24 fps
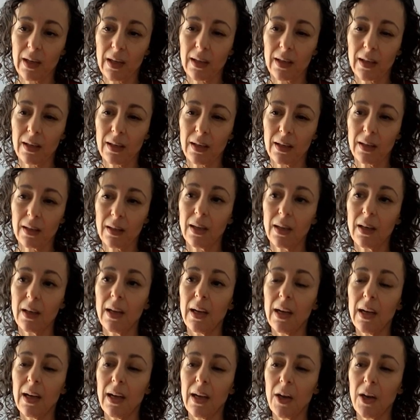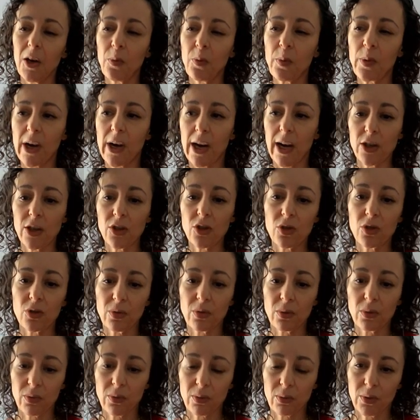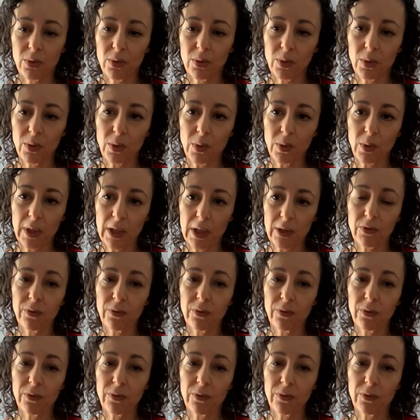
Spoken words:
that can help guide you through